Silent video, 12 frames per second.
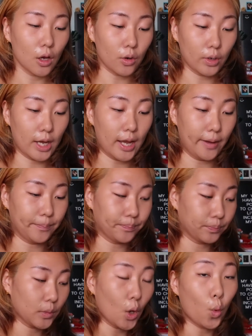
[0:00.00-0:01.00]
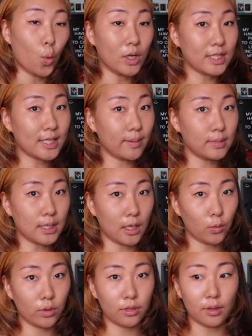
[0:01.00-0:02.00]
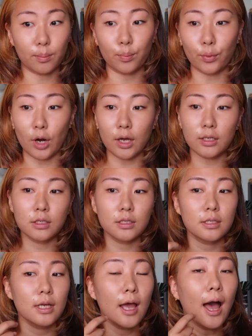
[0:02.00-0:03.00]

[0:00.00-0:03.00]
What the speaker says: Okay, once I'm done with the brush,